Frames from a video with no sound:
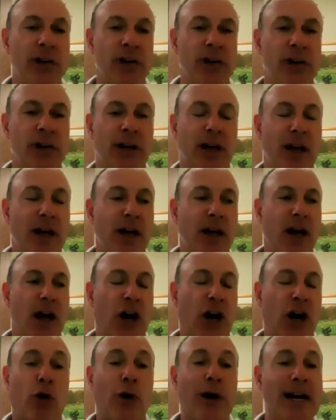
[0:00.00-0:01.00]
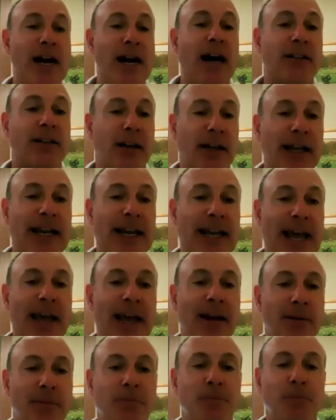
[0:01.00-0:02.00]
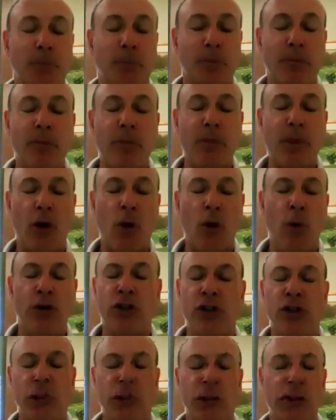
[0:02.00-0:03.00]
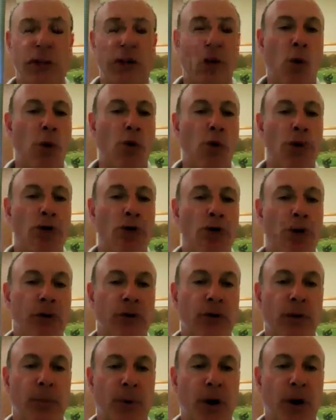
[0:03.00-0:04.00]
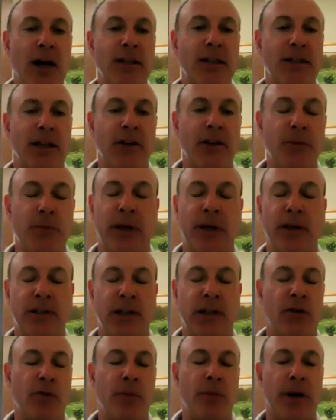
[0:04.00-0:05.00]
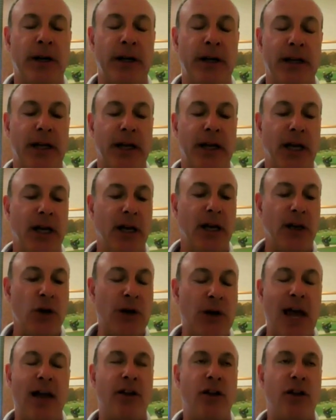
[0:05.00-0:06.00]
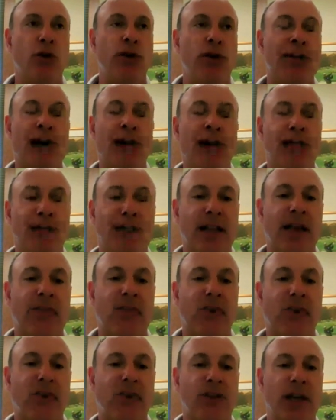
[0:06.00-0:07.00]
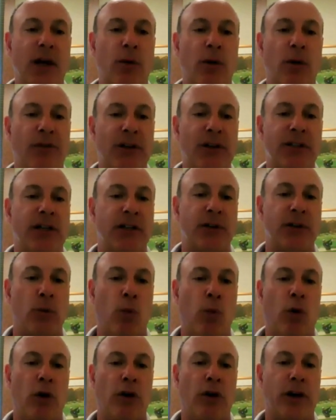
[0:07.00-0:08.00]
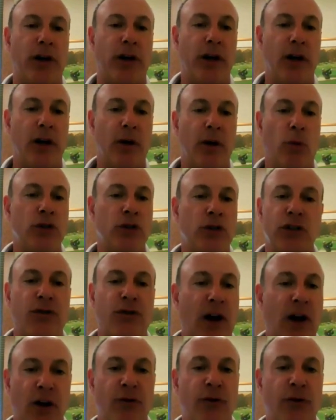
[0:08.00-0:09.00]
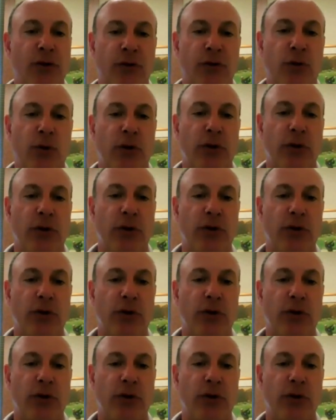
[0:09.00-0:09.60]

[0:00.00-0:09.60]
to agree not to litigate, which is really the cornerstone of the process, because everybody, you can't use that as leverage saying, well, if this doesn't work, we'll just file for divorce.